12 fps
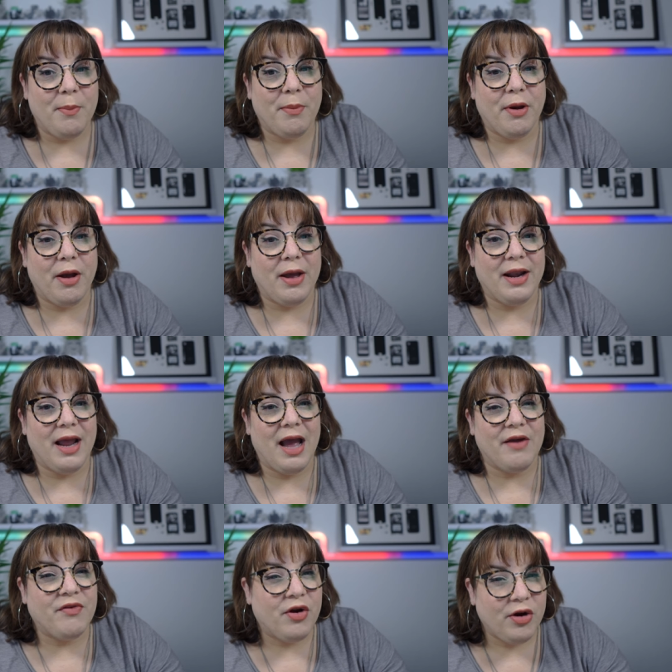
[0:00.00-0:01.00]
but
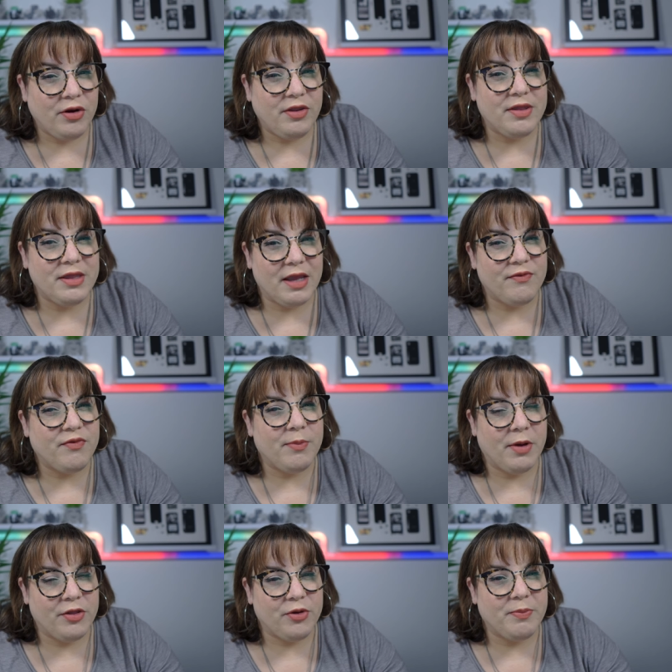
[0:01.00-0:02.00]
I've heard the same
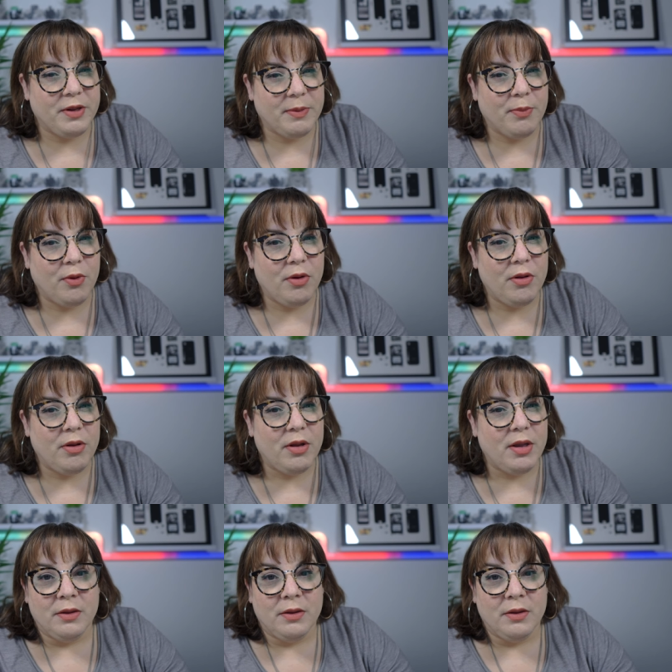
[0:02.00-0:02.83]
from other people.